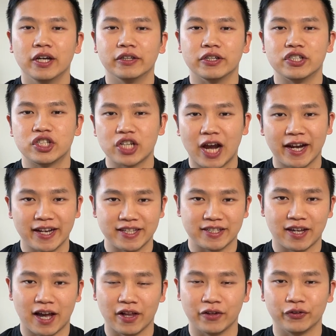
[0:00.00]
the Chinese
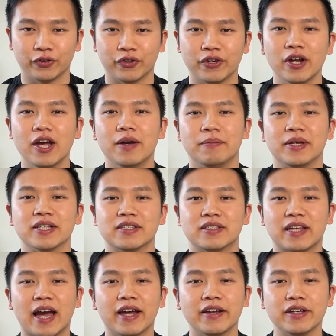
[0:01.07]
calendar, because
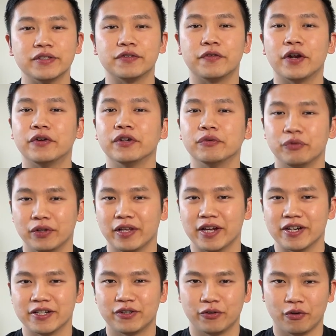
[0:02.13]
that is very
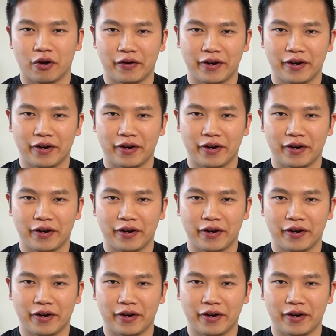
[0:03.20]
related to our